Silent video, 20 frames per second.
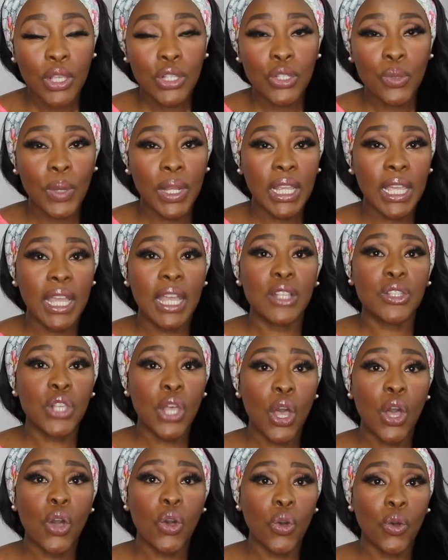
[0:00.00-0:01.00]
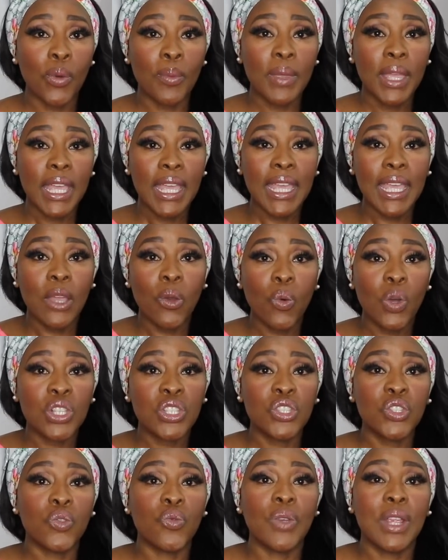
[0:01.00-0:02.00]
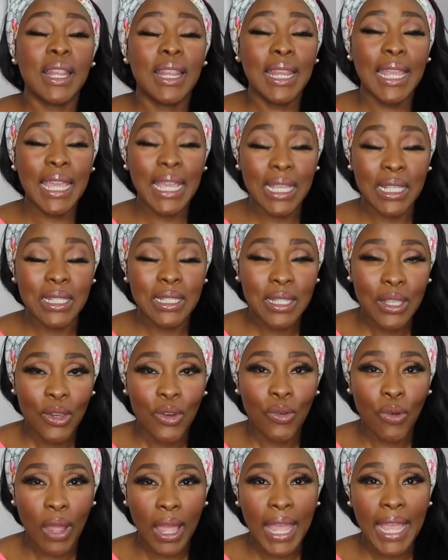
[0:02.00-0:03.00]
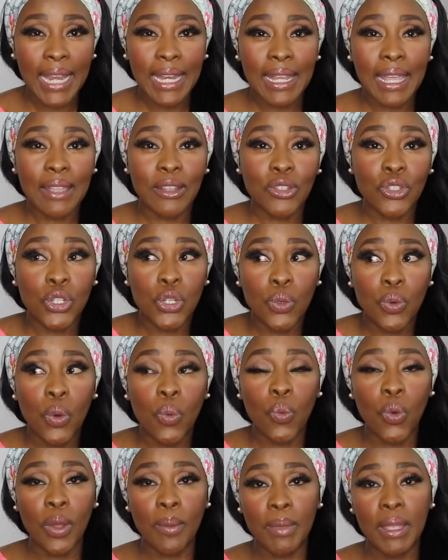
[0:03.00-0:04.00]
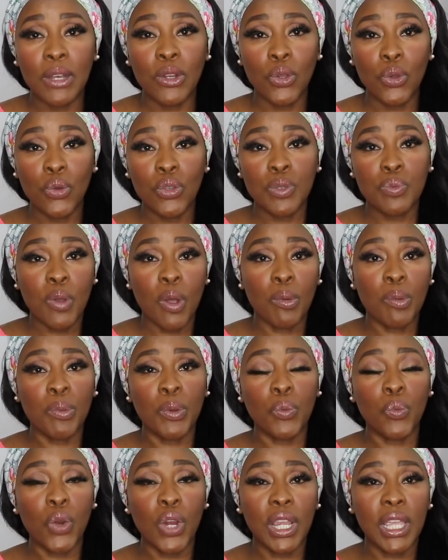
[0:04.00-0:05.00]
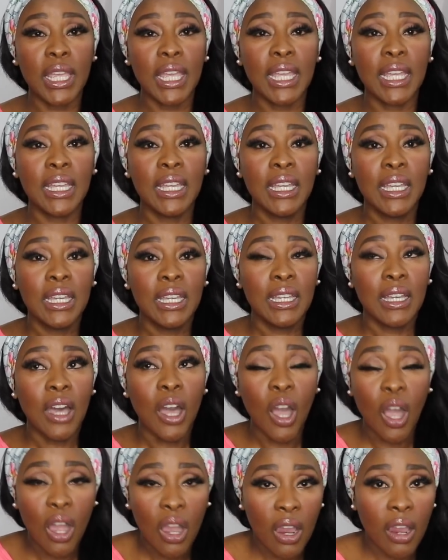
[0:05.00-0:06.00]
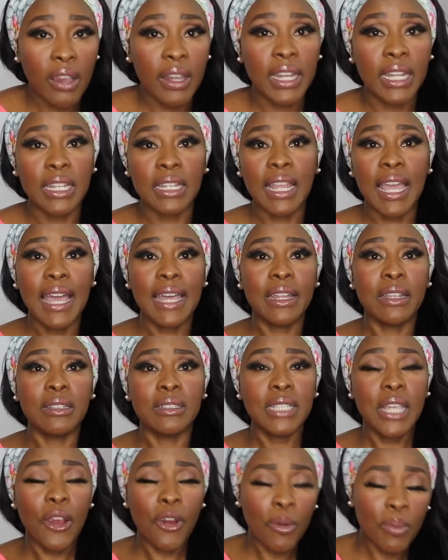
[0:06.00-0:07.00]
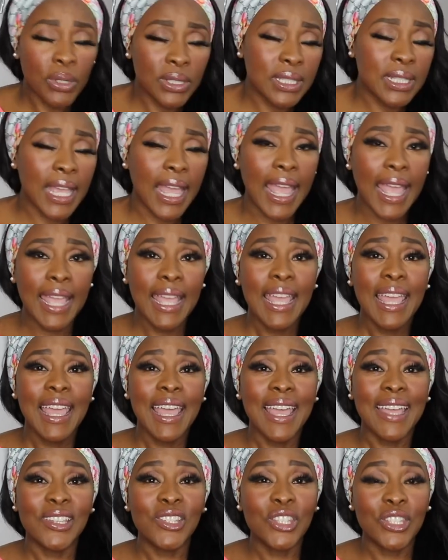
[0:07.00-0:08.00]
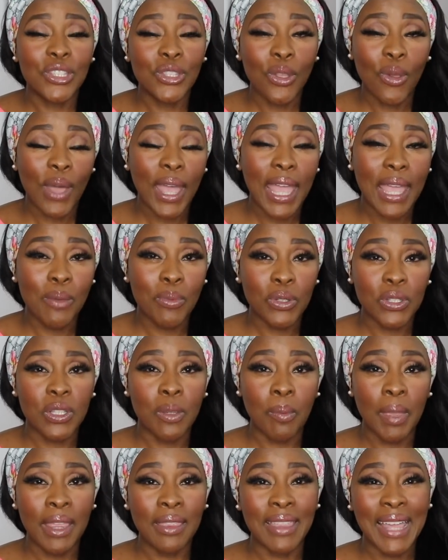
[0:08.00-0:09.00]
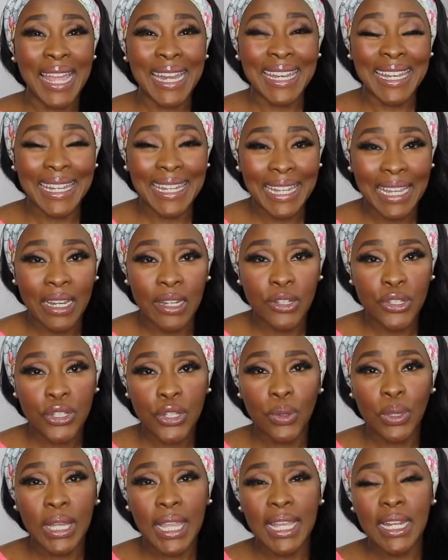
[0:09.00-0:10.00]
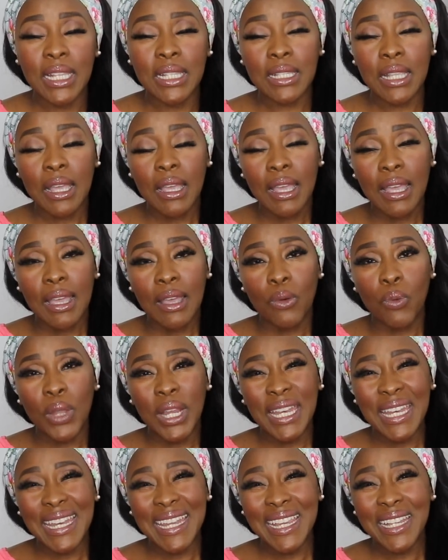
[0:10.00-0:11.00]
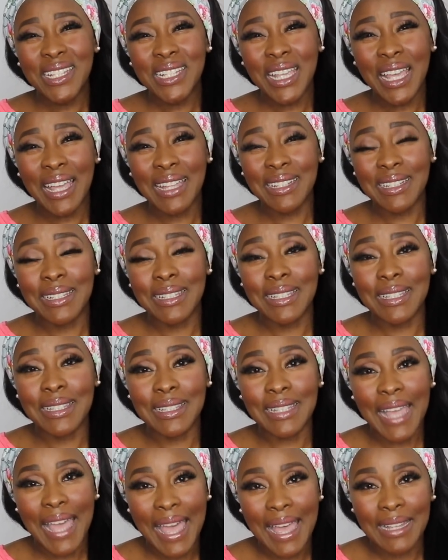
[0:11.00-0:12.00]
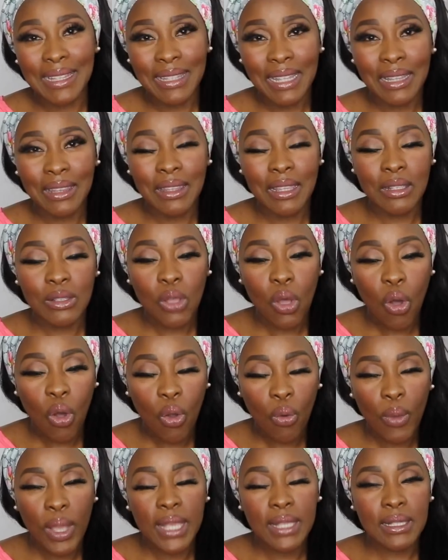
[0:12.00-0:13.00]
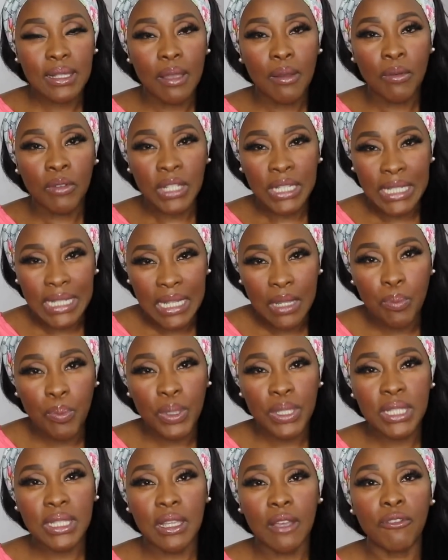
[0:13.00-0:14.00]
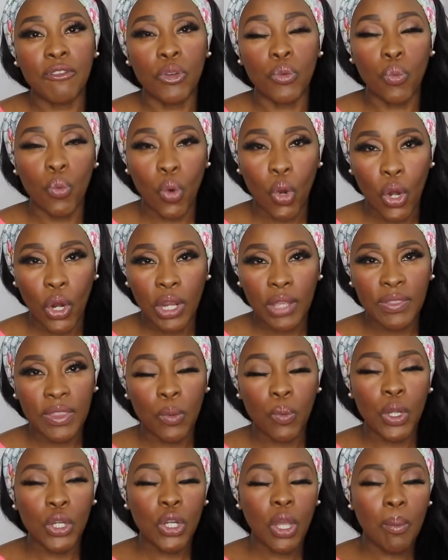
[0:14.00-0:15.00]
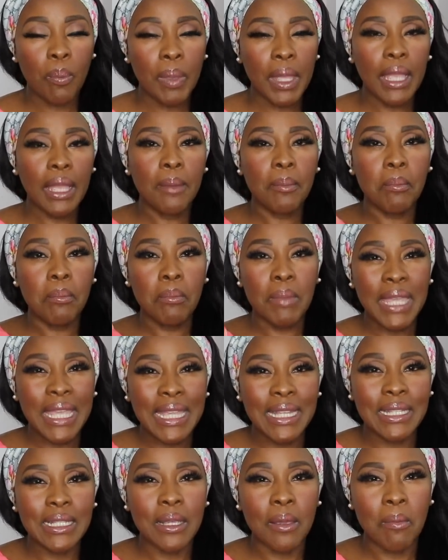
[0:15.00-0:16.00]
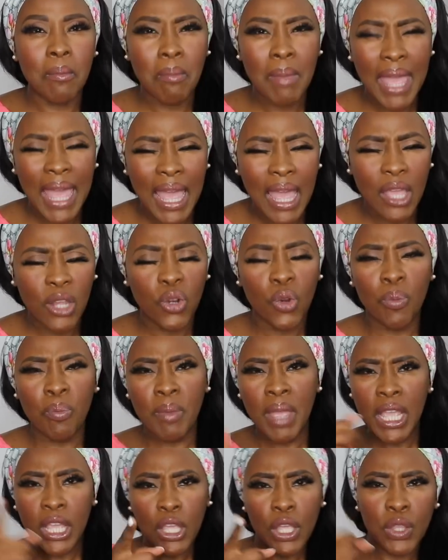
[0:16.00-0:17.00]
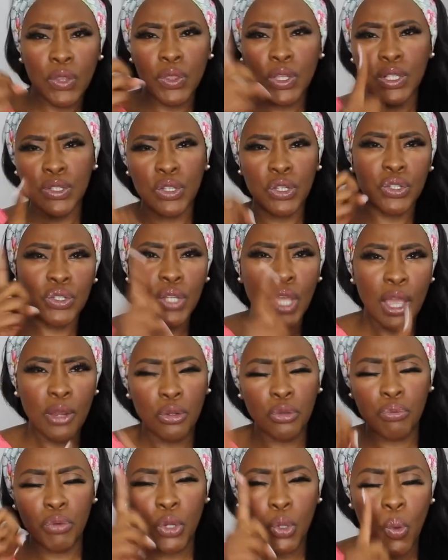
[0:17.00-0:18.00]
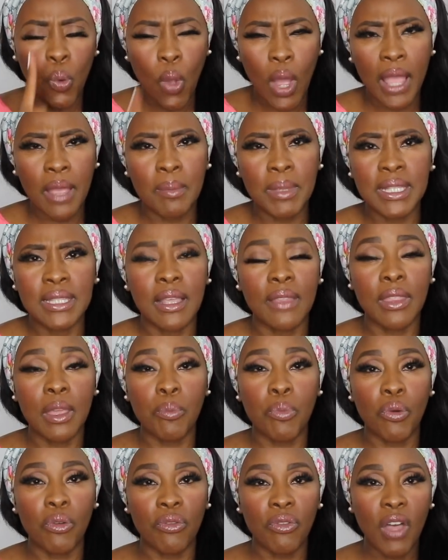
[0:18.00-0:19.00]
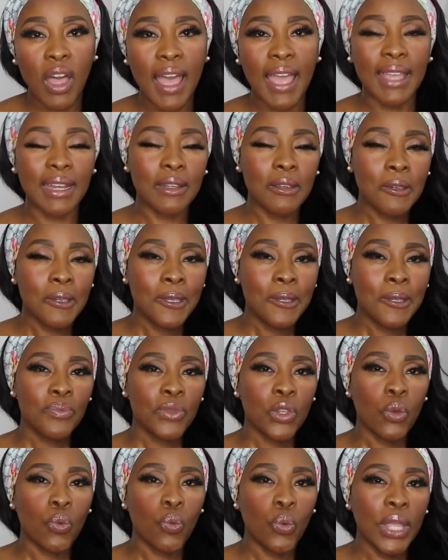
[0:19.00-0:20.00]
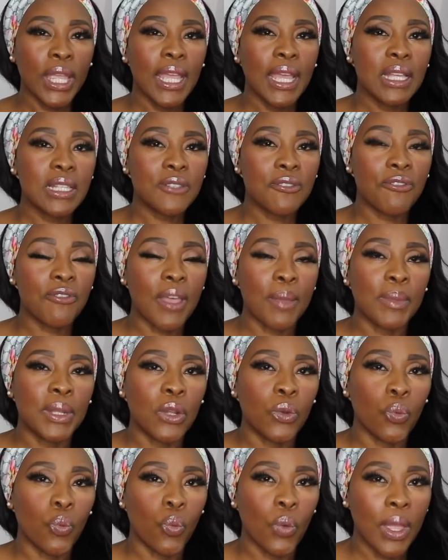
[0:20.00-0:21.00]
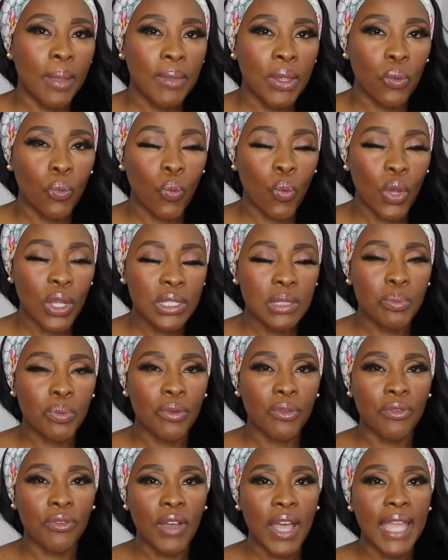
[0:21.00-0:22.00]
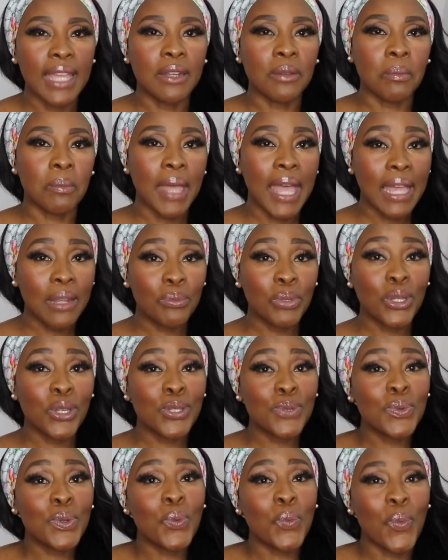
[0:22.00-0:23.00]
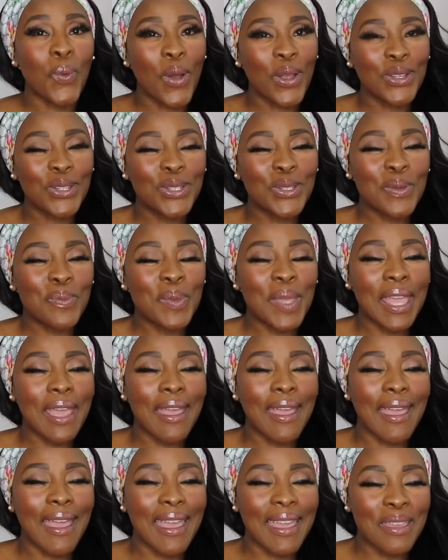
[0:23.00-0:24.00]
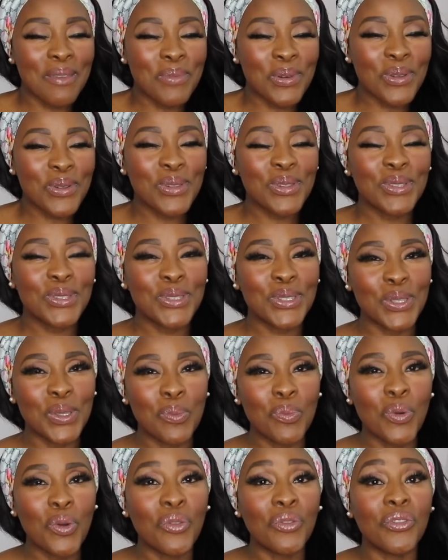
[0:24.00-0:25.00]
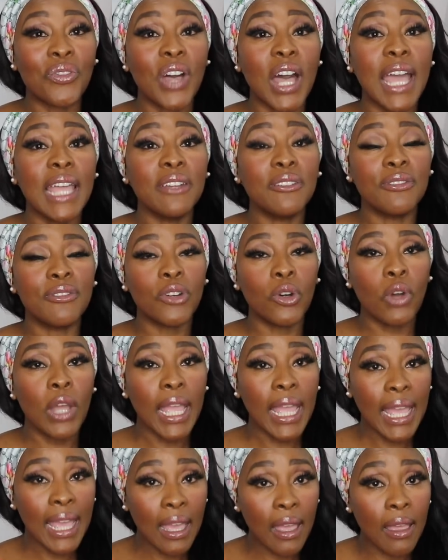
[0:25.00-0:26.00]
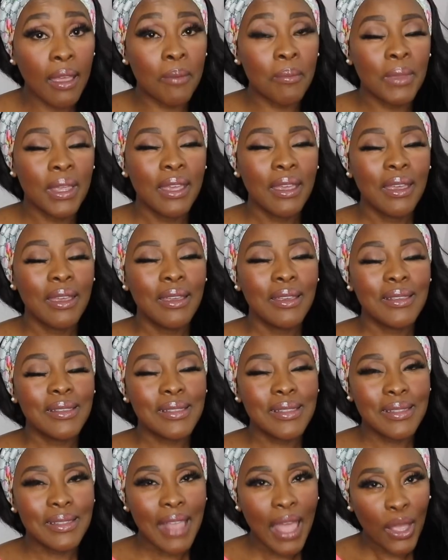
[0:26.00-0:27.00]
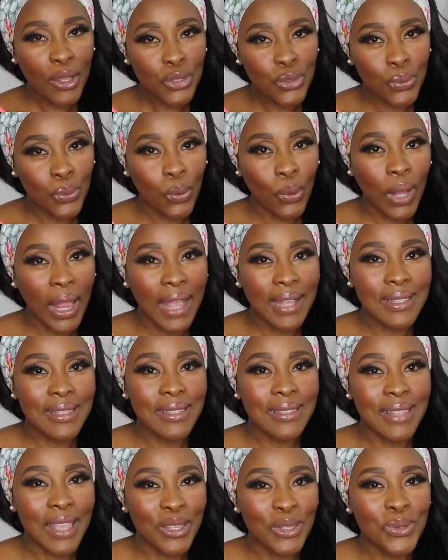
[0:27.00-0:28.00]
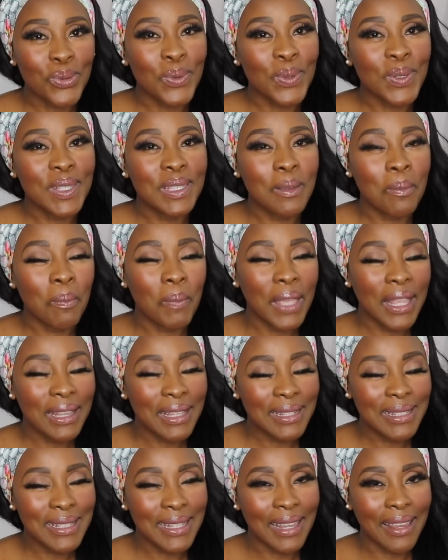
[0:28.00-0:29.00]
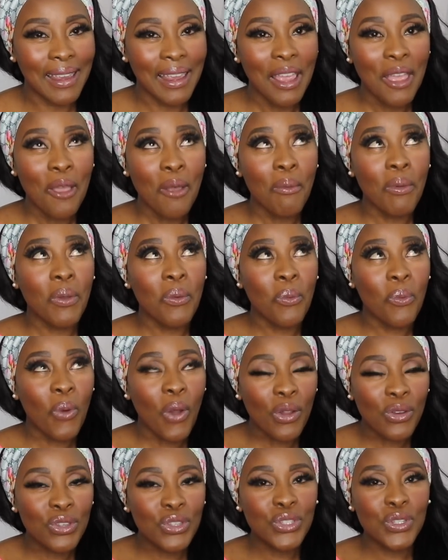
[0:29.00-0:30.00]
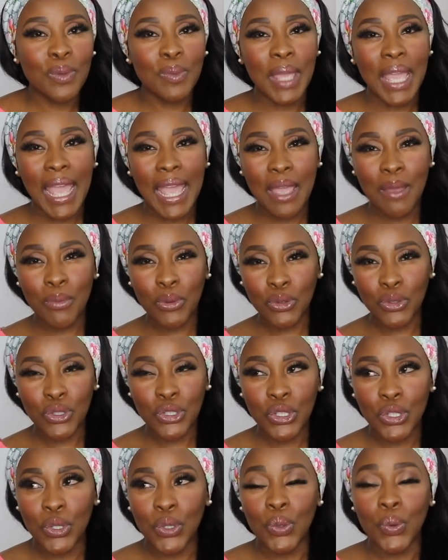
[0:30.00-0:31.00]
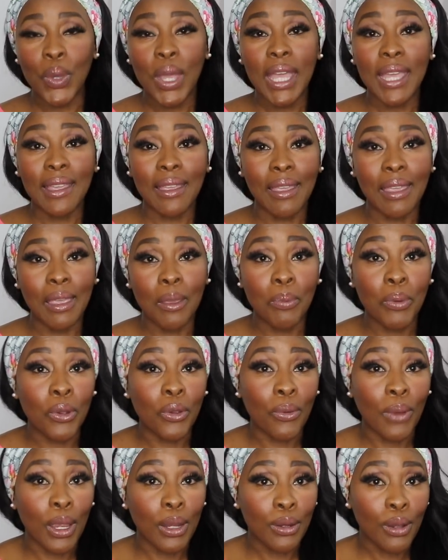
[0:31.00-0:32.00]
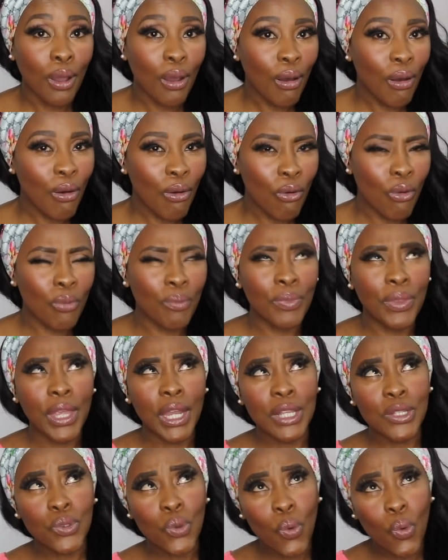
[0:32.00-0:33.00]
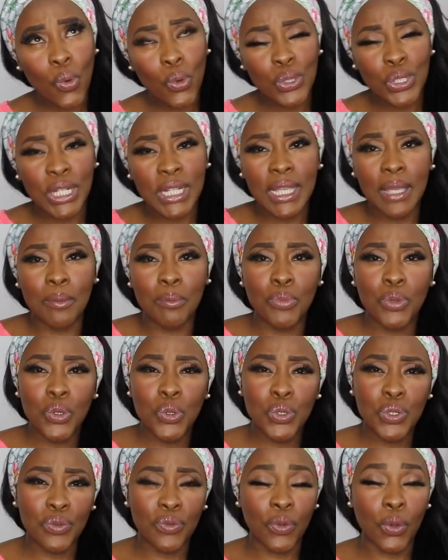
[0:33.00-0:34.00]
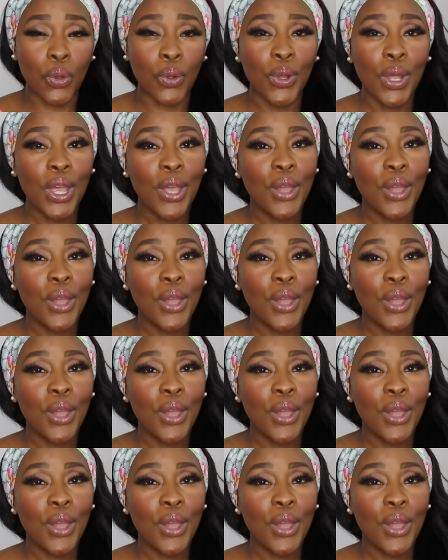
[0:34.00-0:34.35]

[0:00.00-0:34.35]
So when he gets home, he wants to release, right, to a woman who's probably been working hard and had a terrible day and she's not able to meet that need. So ladies, we need to understand that there's always deeper stuff at work, that we're not being mean to men or making these entitled requirements that they provide. We as feminine women want to provide a man because we want to be able to provide for him sexual and sensual stability. We want to be able to keep a great home that is orderly and beautiful.